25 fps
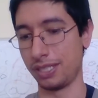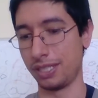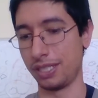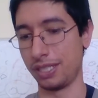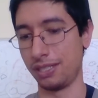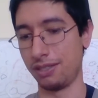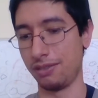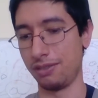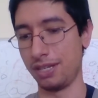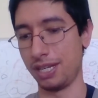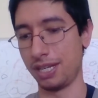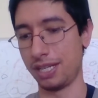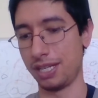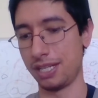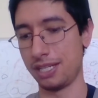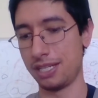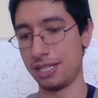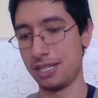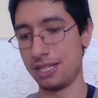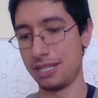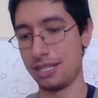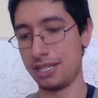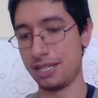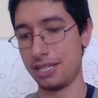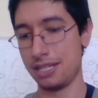All right.
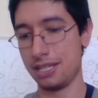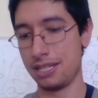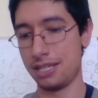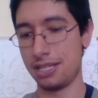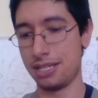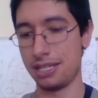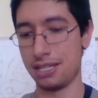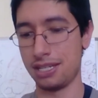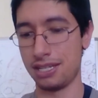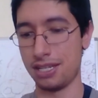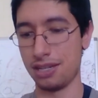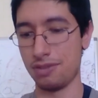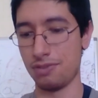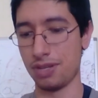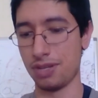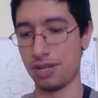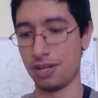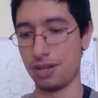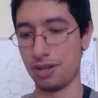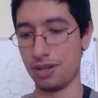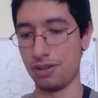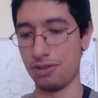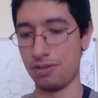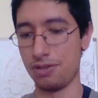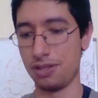Here we
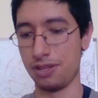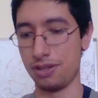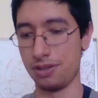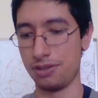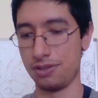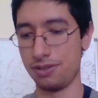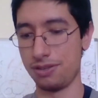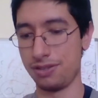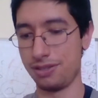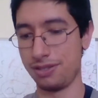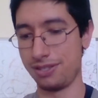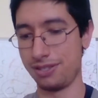go, though.